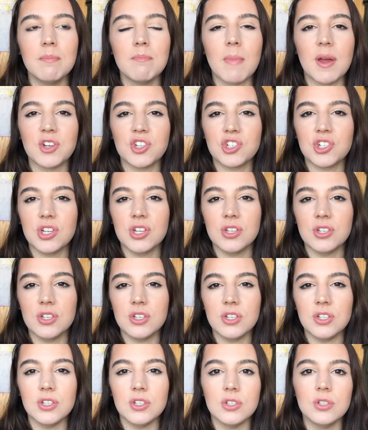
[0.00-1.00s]
mentioned
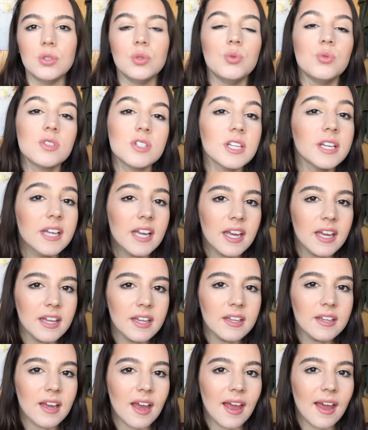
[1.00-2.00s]
using
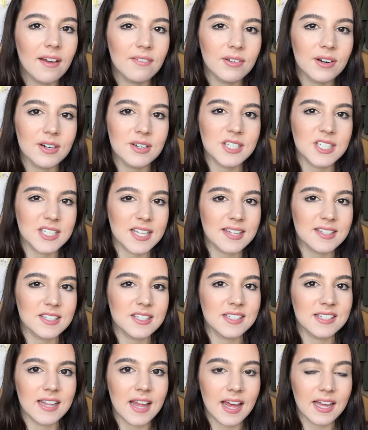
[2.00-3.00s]
it ever
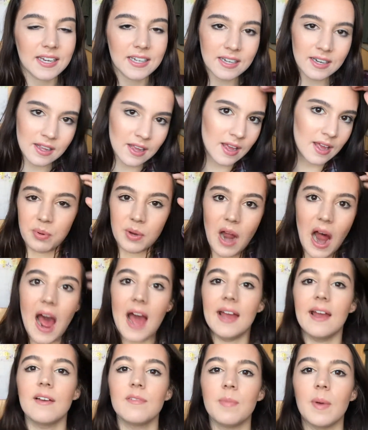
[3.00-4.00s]
since then. But
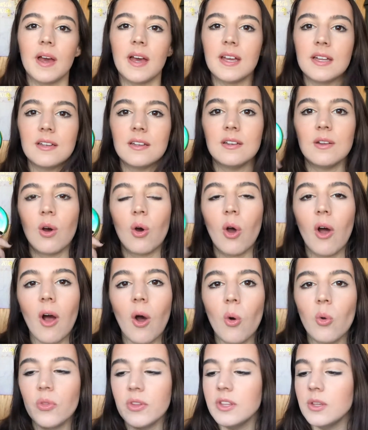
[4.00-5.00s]
I have been
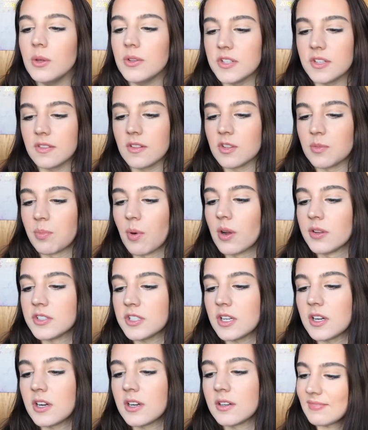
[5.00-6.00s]
only using this
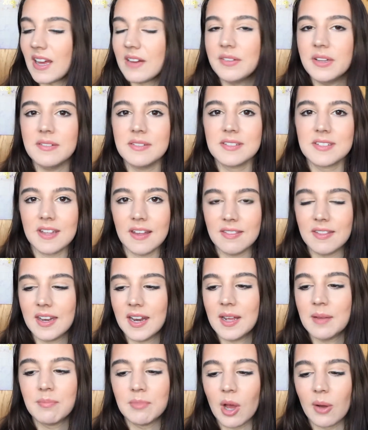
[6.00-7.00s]
bronzer. Have I even said the
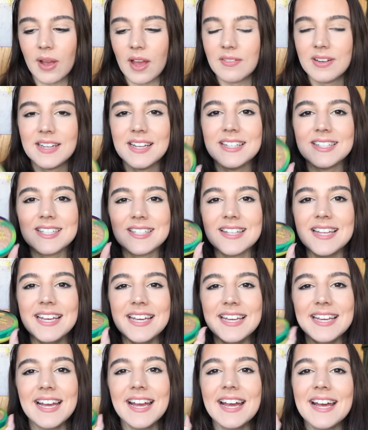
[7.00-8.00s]
name? No, I haven't. It's
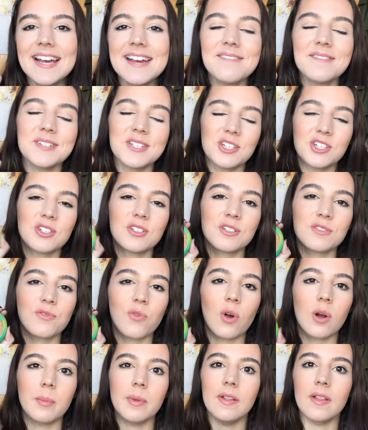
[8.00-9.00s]
the Physicians
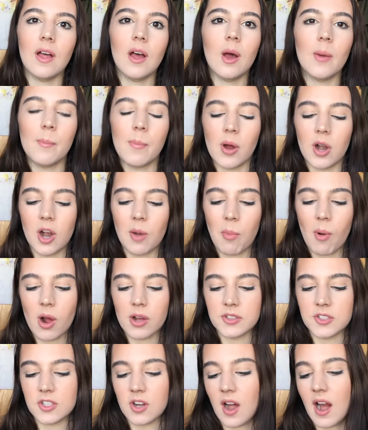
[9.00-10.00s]
Formula Butter
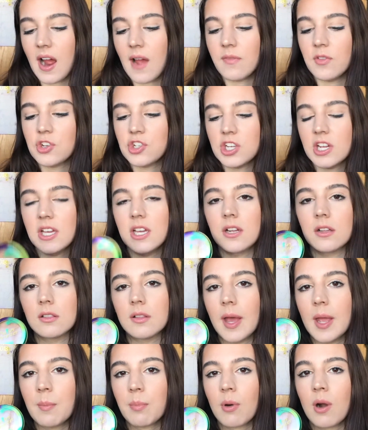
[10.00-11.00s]
Bronzer. I have the shade
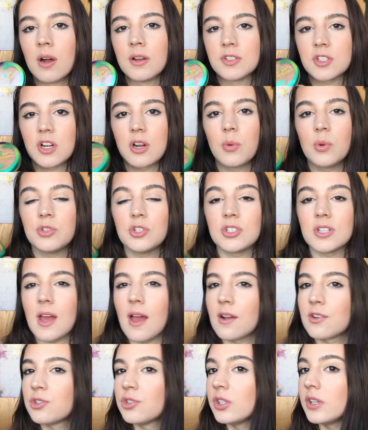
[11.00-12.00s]
Light Bronzer, which is
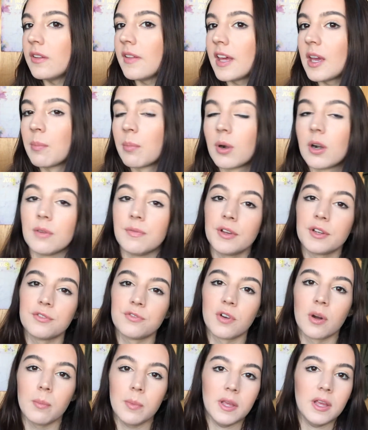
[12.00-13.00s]
actually like perfect
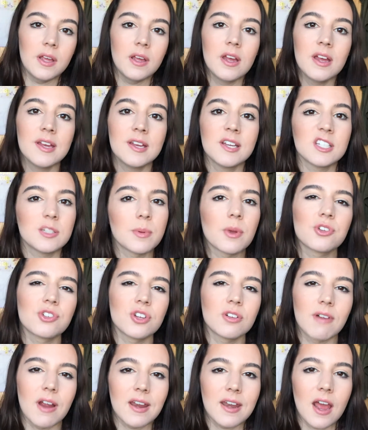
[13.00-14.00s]
for me,
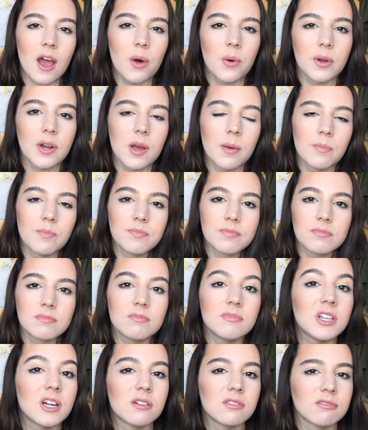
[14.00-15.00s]
especially right now when I'm,
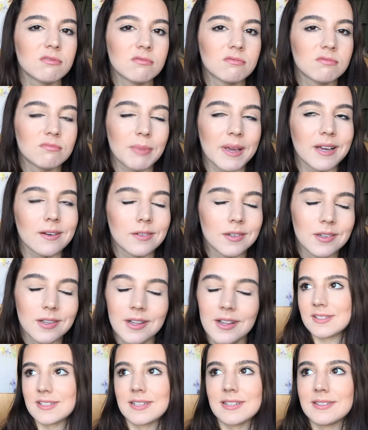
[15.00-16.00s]
you know, pale,
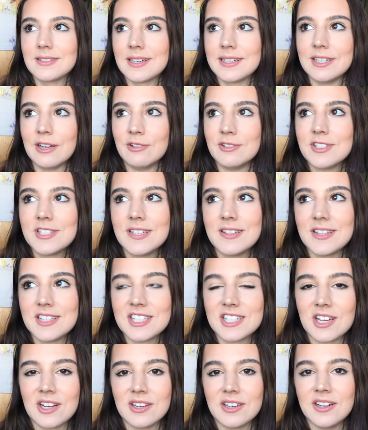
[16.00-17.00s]
because I don't see
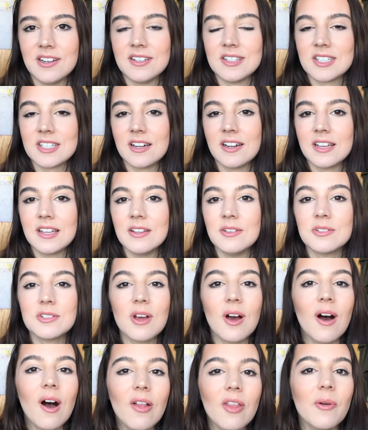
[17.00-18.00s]
the sun here in Syracuse.
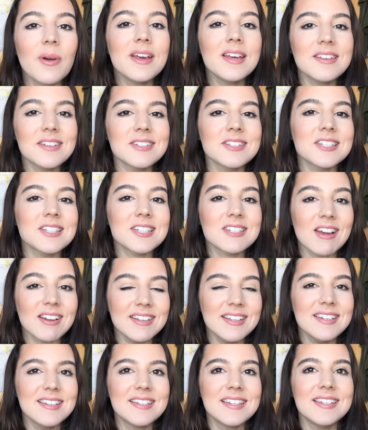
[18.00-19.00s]
Although it is
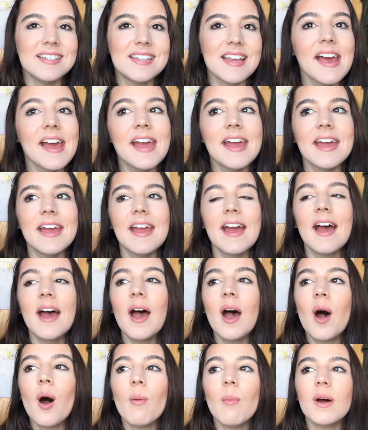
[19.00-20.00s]
sunny today,
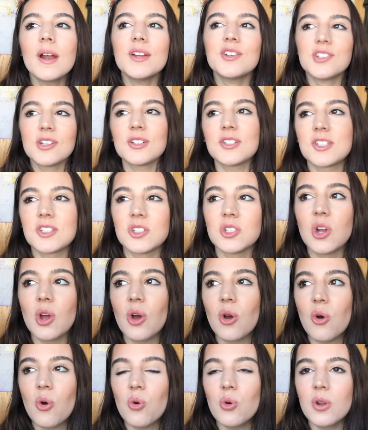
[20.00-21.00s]
but it just
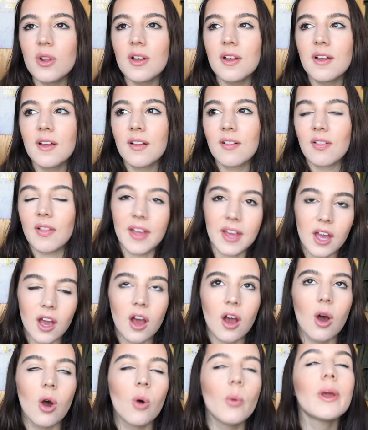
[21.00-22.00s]
snowed. Like,
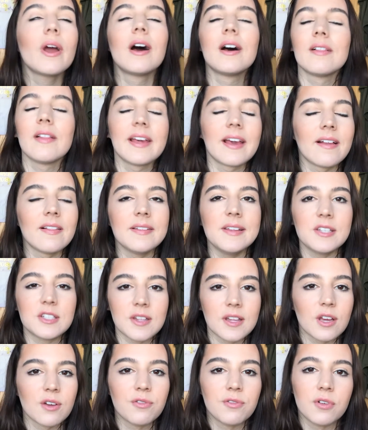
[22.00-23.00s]
we got like at least
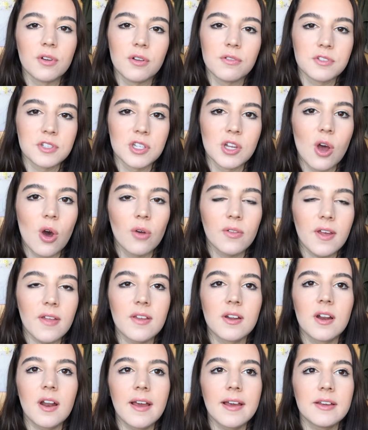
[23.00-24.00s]
like a foot of snow the
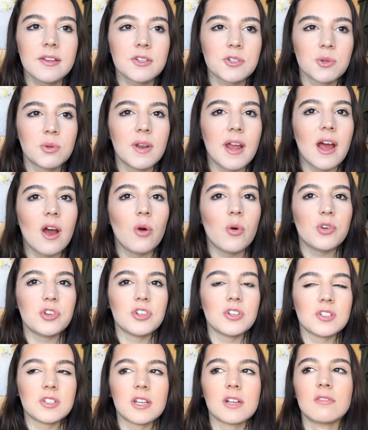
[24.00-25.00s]
other day, so now it's
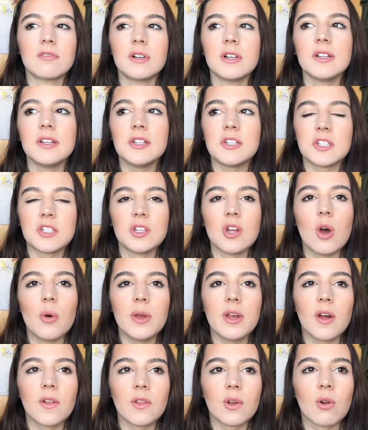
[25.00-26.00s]
just like really
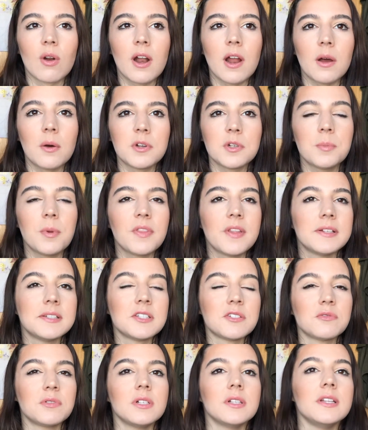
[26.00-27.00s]
snowy on the ground, but then
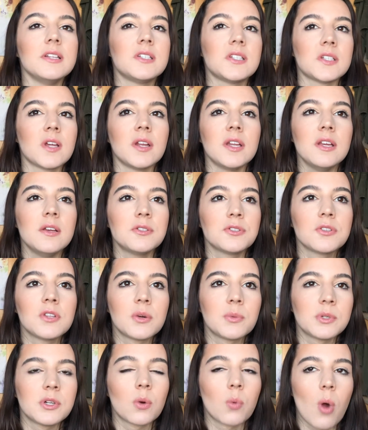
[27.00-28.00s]
it's really sunny, so
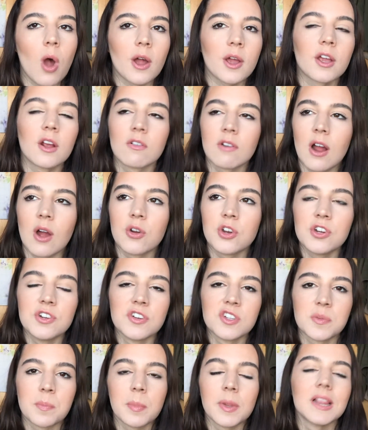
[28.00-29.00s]
then when you're walking around, you're
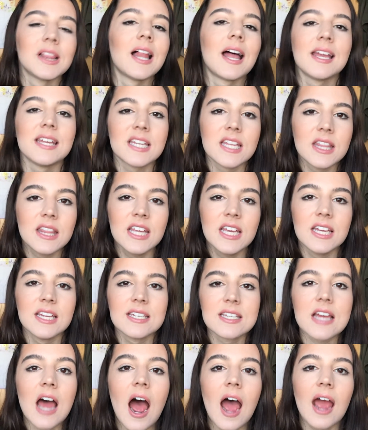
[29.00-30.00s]
just blinded the
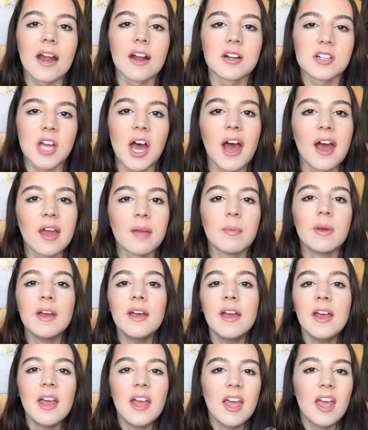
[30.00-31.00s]
entire time,
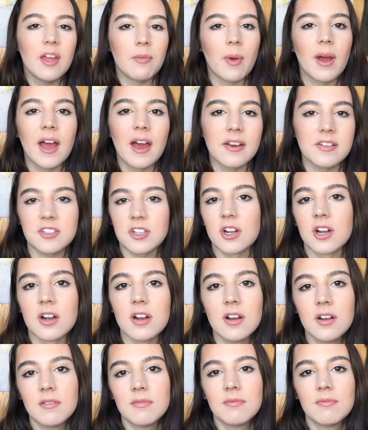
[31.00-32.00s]
and my eyes
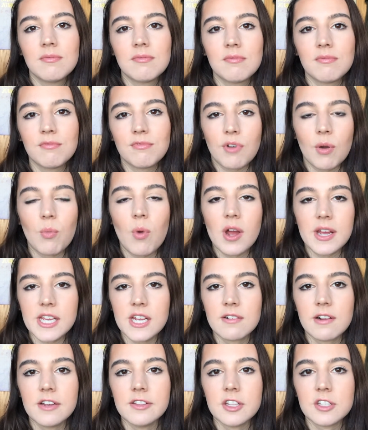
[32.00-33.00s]
hurt from walking
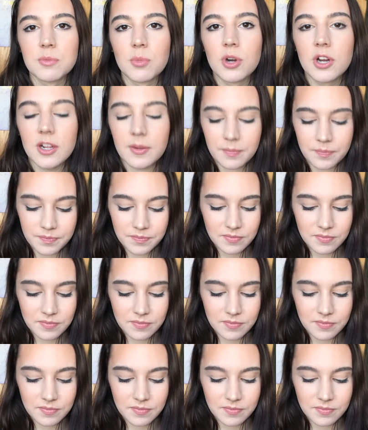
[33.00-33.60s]
around this morning.